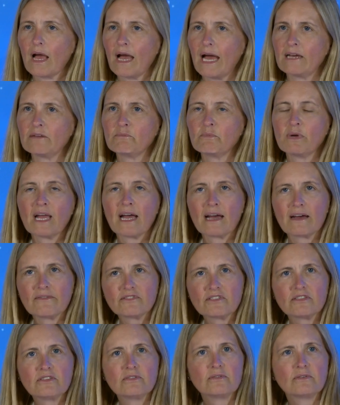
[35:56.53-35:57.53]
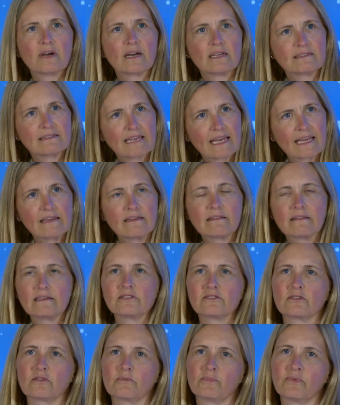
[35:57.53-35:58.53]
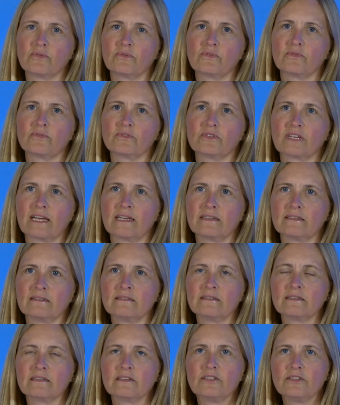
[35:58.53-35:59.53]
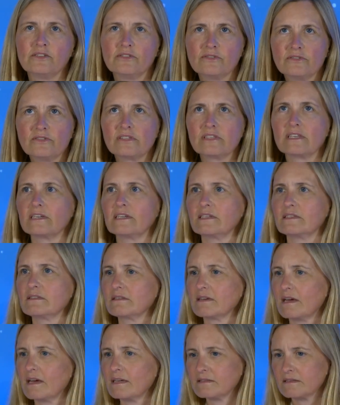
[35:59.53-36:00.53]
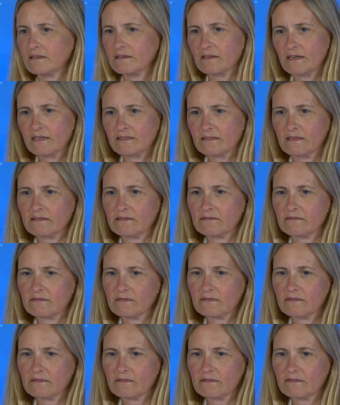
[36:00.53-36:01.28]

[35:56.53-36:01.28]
And we have to take this on board and use this as a